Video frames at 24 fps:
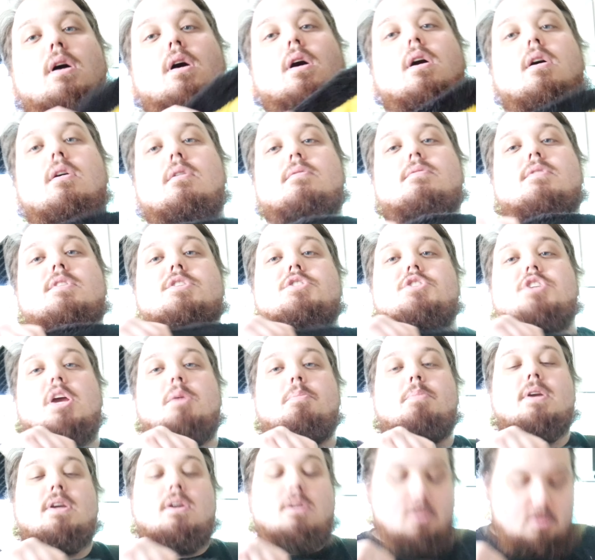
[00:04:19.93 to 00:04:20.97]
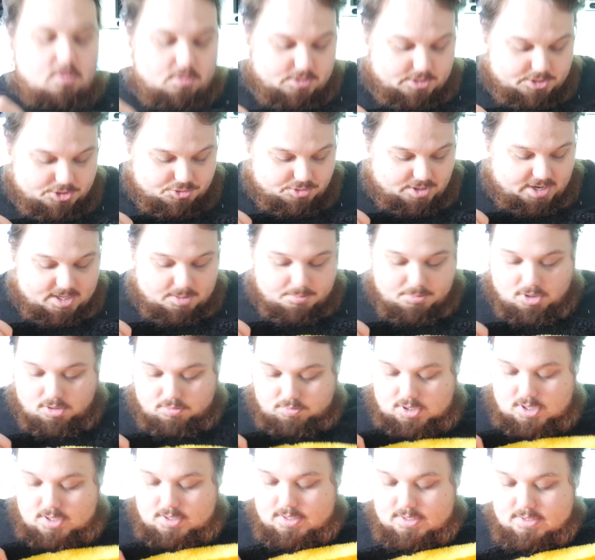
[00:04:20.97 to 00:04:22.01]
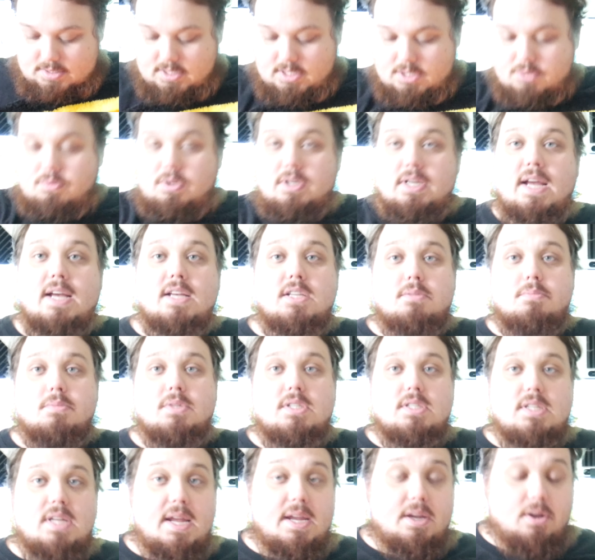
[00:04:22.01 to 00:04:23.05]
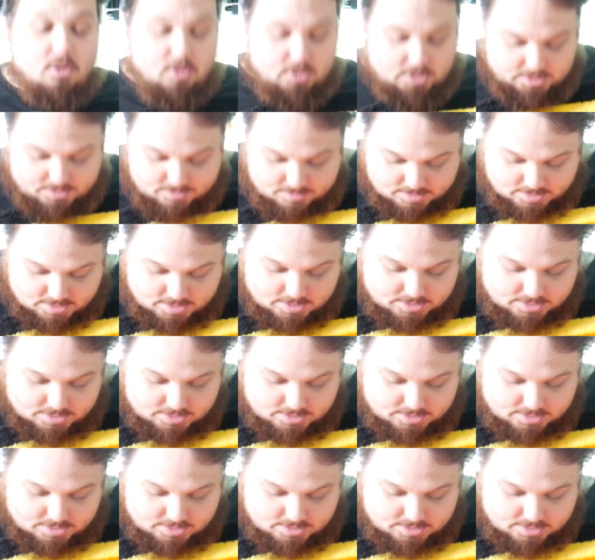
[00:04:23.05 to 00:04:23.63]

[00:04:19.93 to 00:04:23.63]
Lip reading: of the shaping on this Dragon Ball rug because this one has a mistake on it.